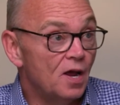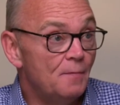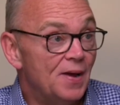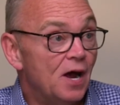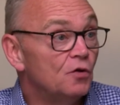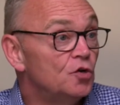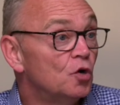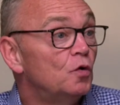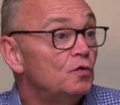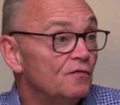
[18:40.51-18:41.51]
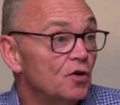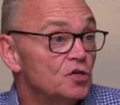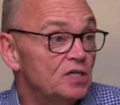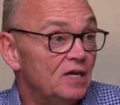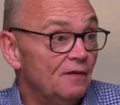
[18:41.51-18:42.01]
about
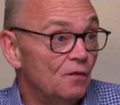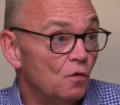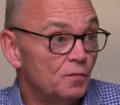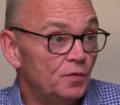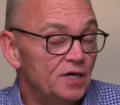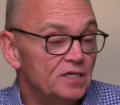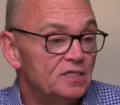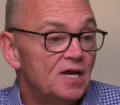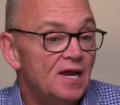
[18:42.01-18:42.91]
neurodiversity in the workplace.